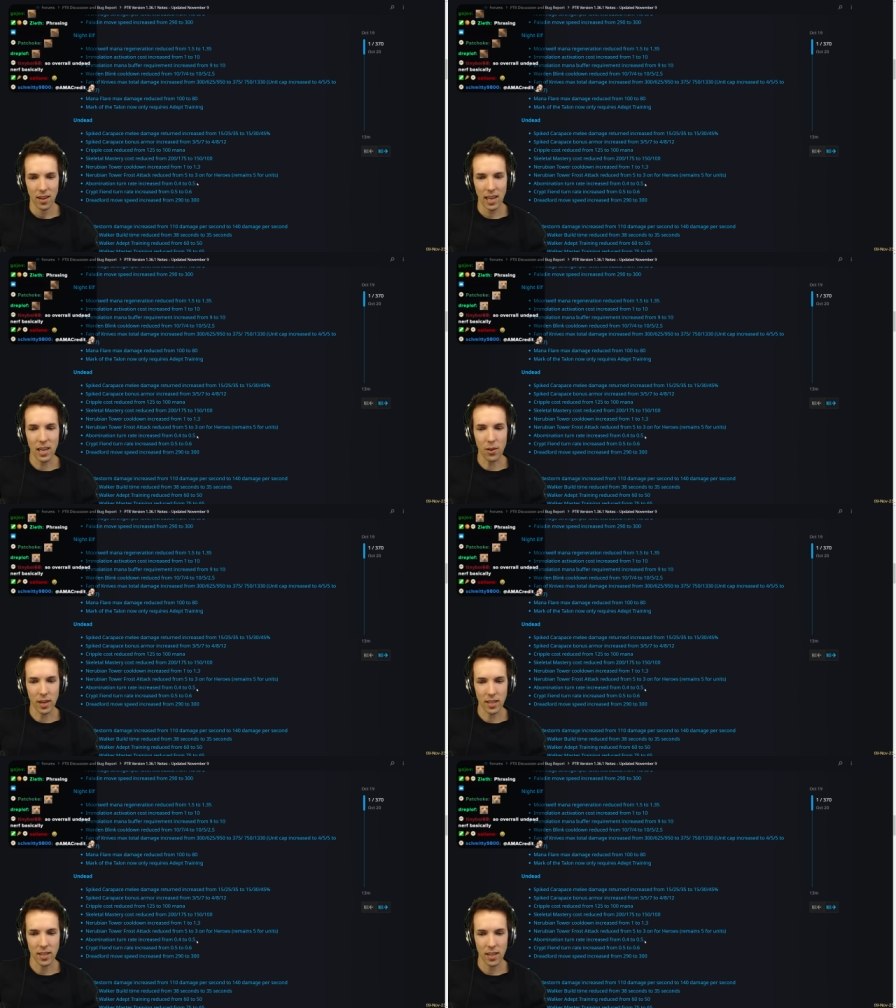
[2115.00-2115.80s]

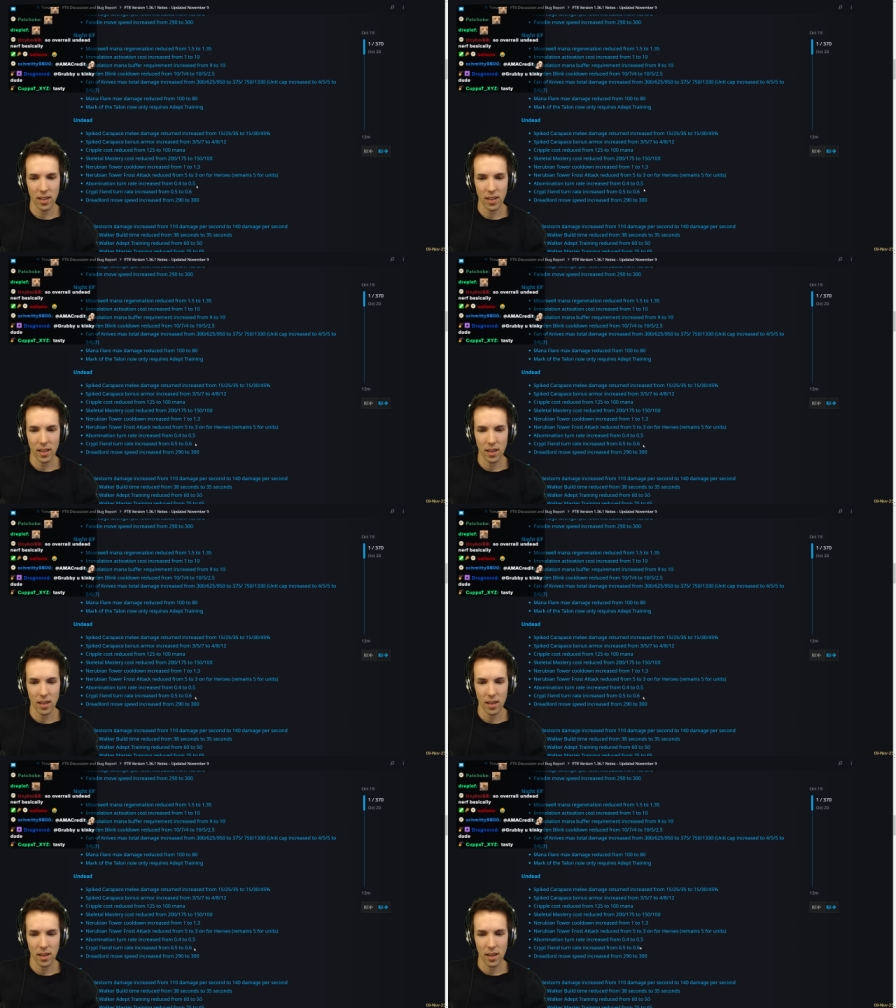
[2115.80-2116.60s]
Increased.
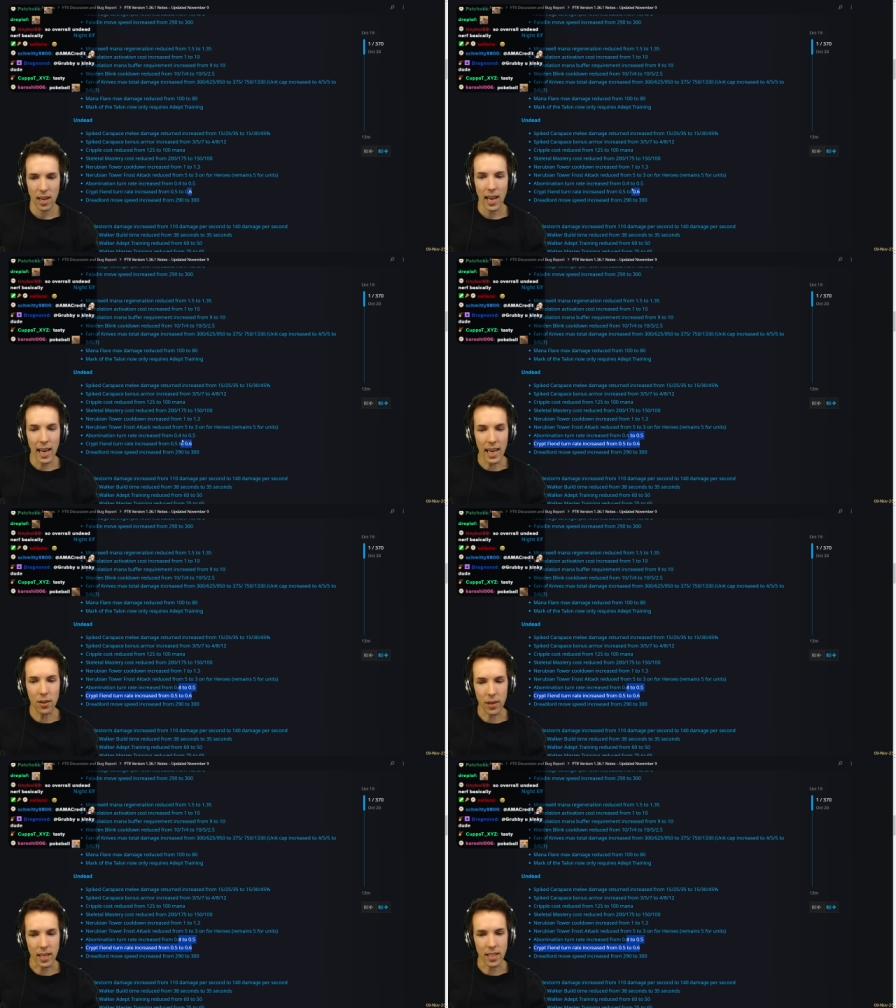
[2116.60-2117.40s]

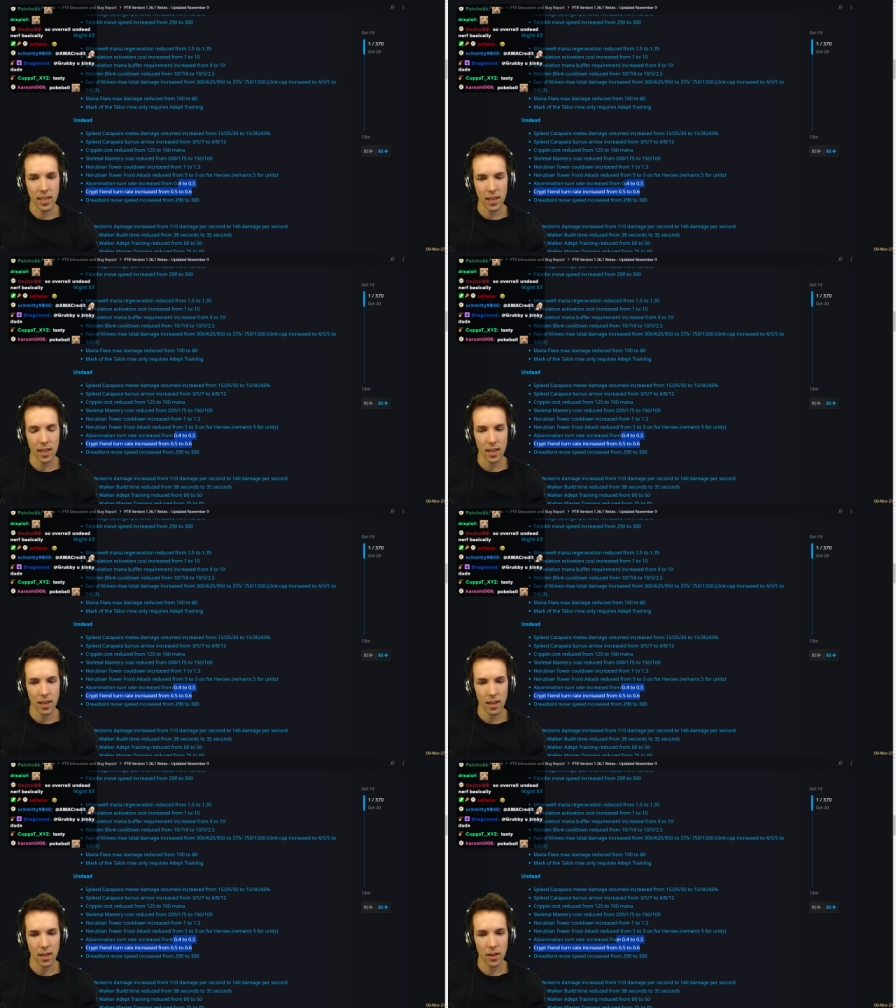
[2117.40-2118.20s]
Increased.
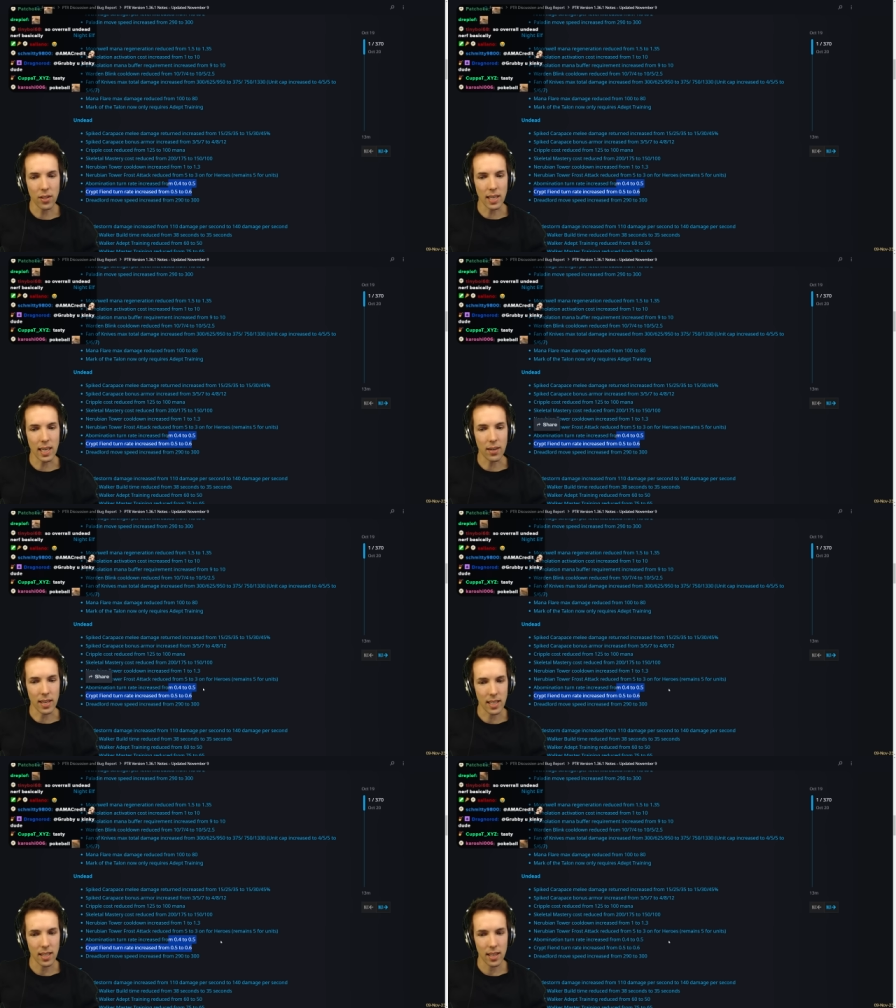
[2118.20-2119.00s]
Not
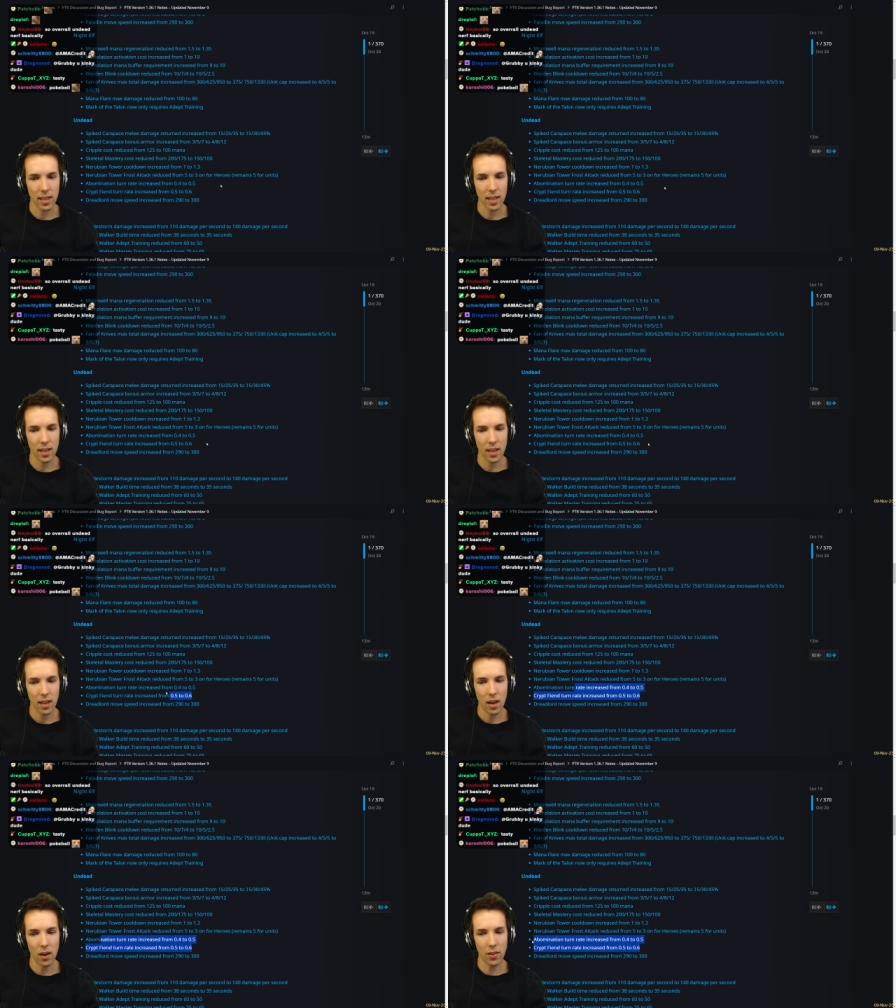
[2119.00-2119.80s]
decreased.
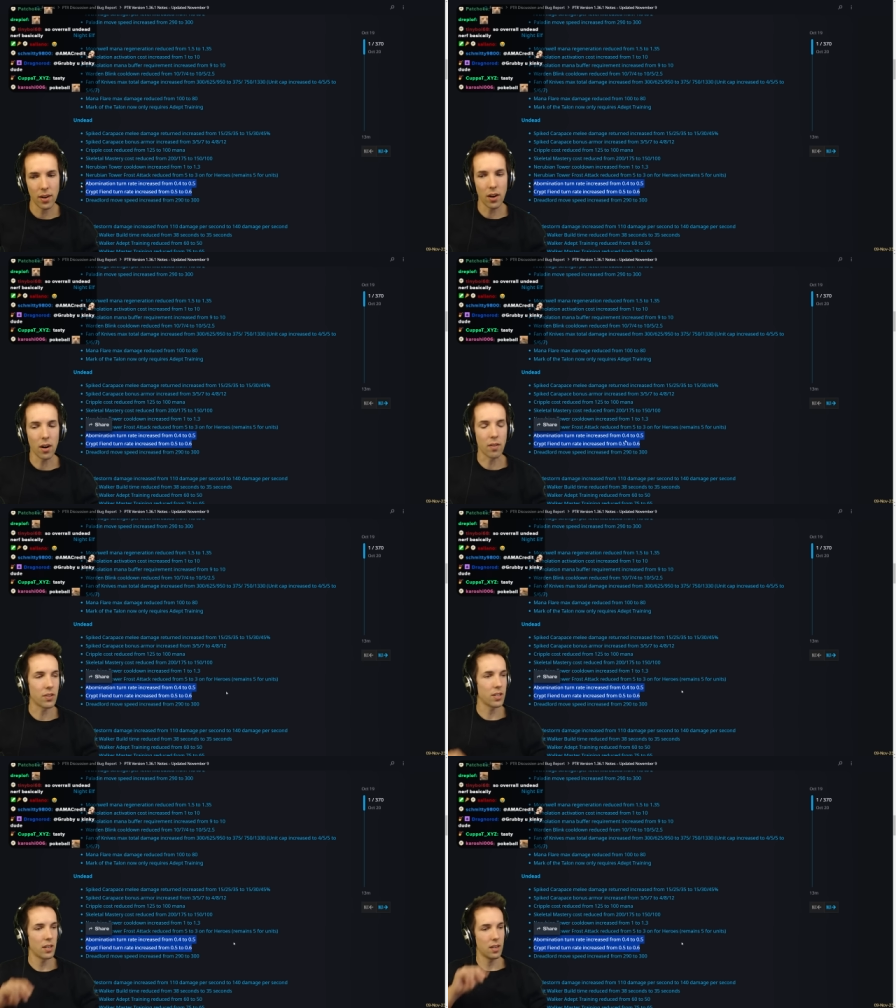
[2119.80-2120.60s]
Oh, they're
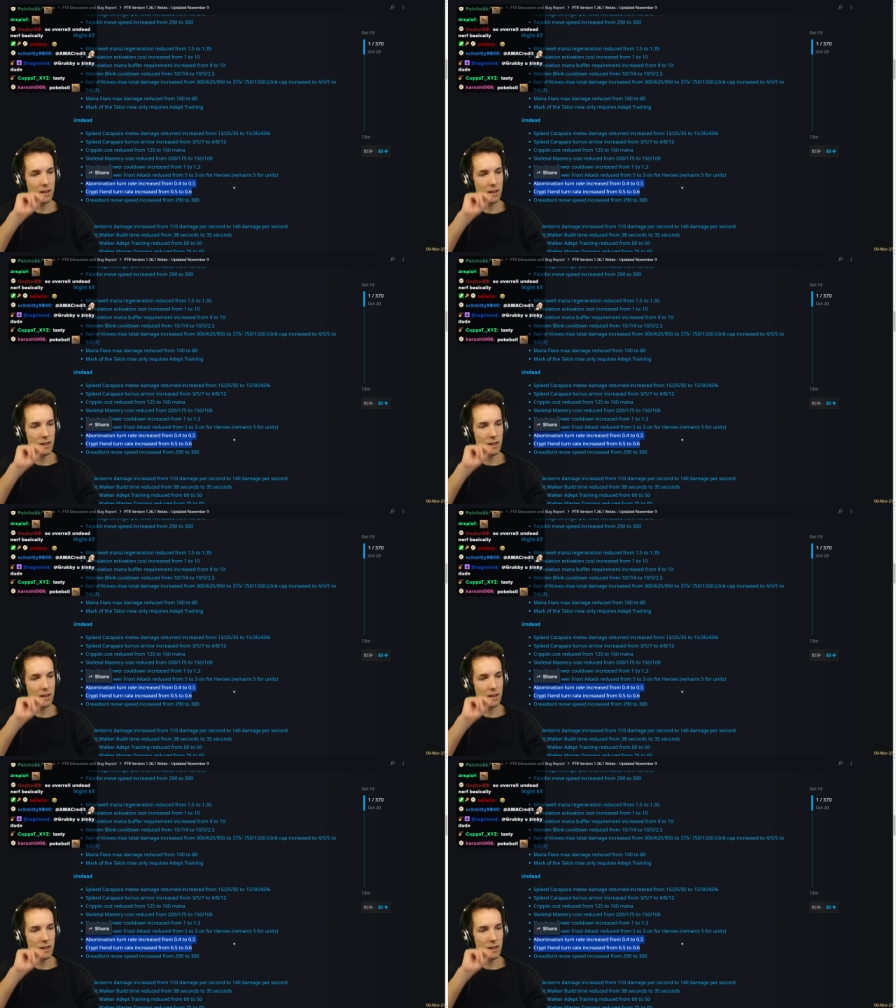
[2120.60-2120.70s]
nerfs.